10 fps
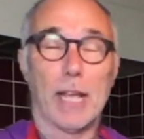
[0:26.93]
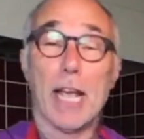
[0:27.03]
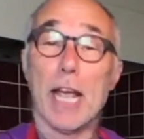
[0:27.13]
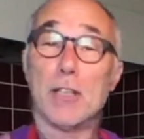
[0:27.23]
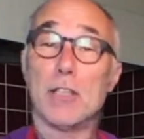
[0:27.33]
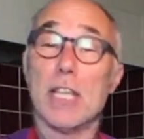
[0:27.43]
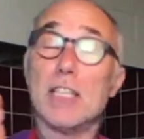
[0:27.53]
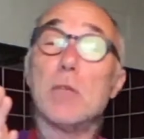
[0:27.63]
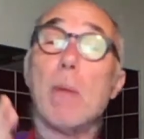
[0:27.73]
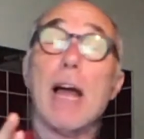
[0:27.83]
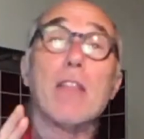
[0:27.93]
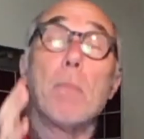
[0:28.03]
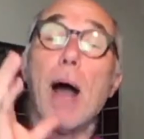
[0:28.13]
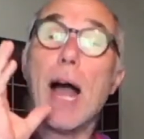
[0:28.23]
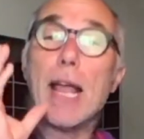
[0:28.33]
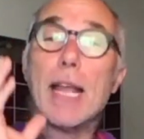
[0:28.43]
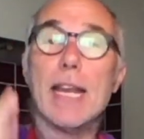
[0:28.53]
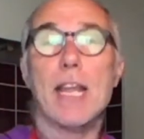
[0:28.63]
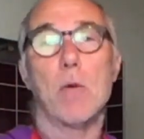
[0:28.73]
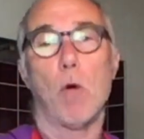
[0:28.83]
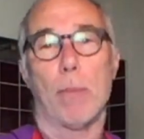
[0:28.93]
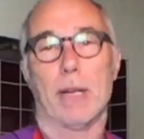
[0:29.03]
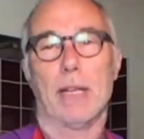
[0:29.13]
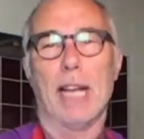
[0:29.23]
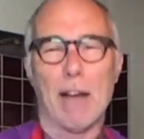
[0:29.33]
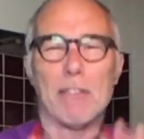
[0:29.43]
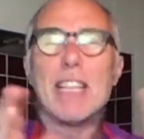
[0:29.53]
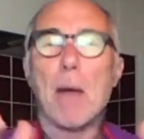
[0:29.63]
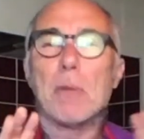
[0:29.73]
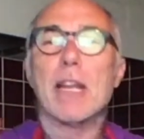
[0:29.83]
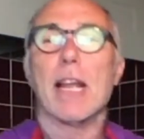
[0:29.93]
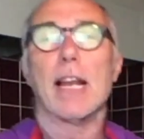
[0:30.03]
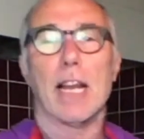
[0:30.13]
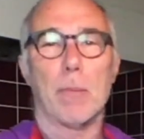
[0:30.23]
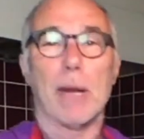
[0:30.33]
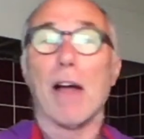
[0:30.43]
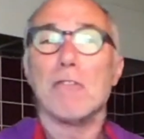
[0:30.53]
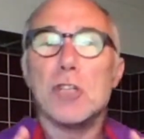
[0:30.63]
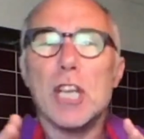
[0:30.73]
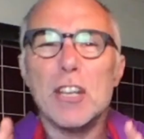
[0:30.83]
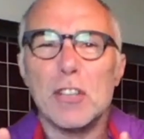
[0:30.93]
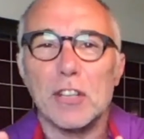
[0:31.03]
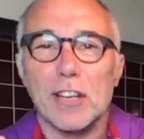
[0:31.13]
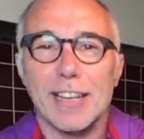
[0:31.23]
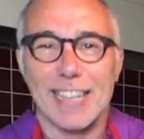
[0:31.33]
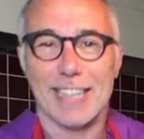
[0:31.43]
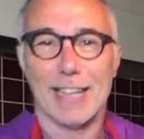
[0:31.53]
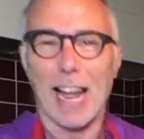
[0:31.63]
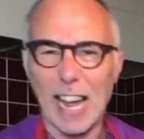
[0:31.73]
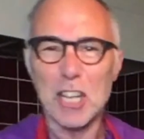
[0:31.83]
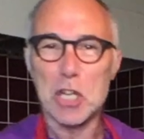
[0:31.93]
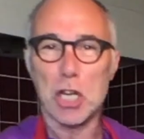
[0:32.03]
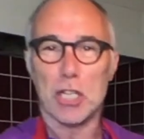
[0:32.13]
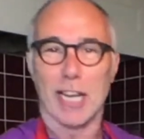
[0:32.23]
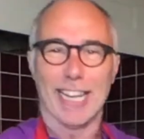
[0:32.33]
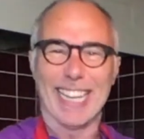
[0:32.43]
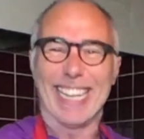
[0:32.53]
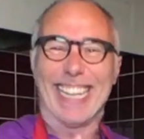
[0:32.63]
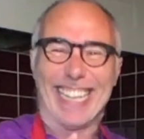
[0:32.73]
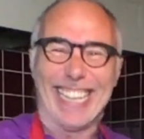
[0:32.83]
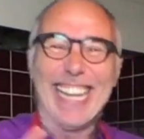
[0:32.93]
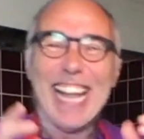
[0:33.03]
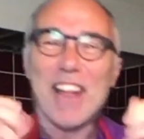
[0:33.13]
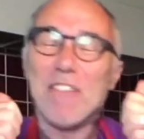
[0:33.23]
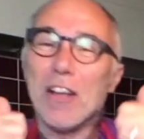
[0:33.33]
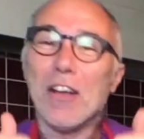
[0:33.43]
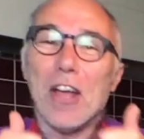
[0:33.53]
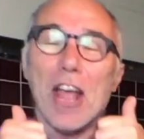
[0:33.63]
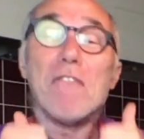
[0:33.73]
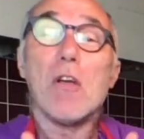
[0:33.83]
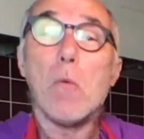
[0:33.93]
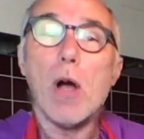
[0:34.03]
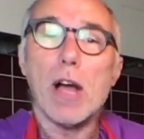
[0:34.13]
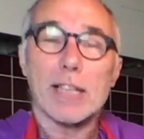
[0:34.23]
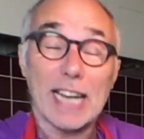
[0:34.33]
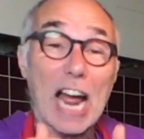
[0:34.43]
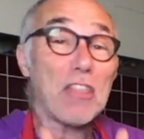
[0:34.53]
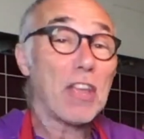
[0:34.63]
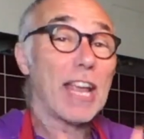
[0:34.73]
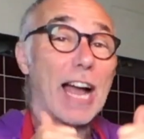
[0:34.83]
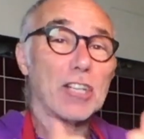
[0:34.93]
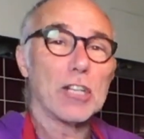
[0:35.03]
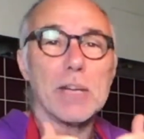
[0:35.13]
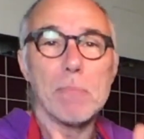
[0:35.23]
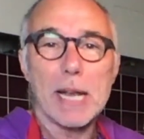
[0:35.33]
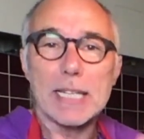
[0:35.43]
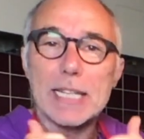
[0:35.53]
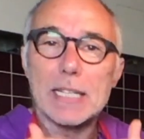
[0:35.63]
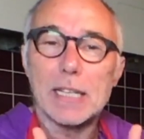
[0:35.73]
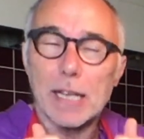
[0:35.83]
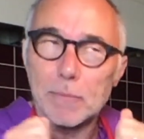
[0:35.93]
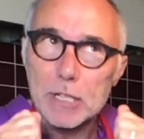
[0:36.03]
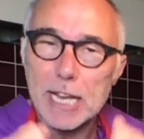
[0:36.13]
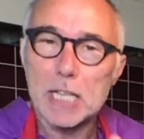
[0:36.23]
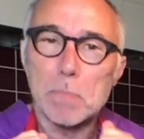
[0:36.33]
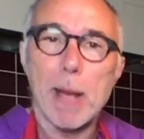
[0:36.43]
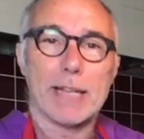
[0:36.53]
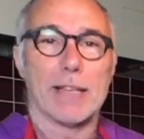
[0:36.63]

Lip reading: This is by the Pioneer Woman. I've adapted it a little bit. I've cheated. I like cheating. If it works, and I think it actually makes it taste better.